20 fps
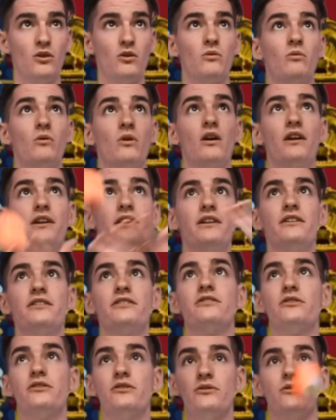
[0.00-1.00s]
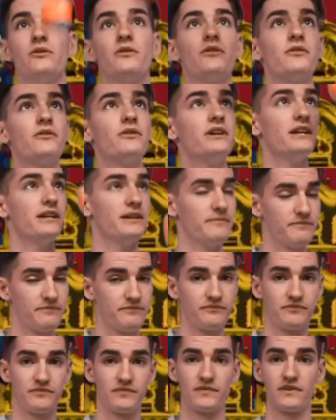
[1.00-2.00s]
1, 2, 3,
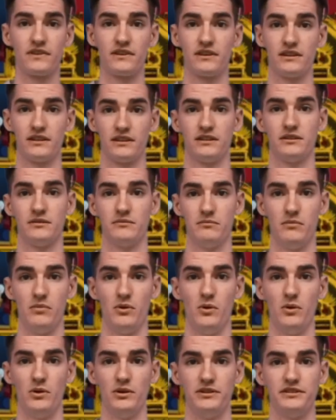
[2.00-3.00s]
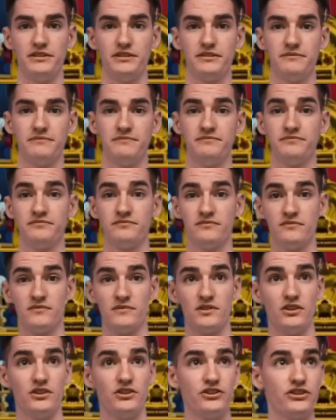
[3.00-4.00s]
pause.
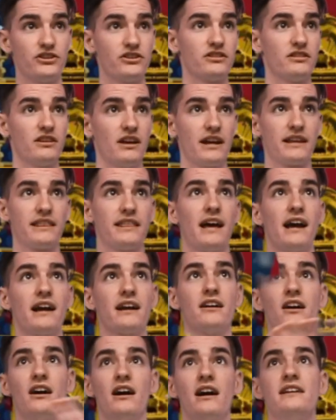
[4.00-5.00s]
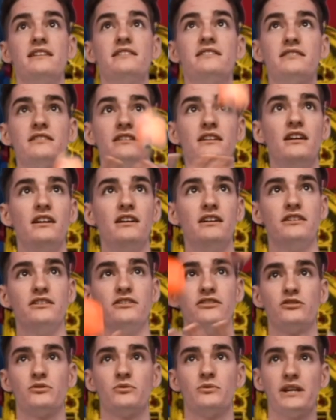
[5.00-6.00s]
So just like that, guys, you
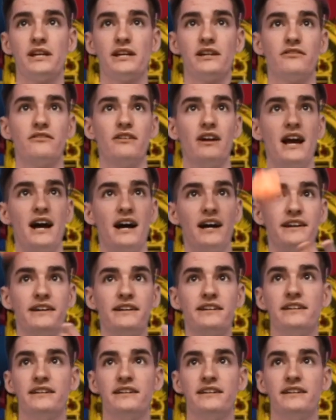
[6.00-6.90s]
swing it around.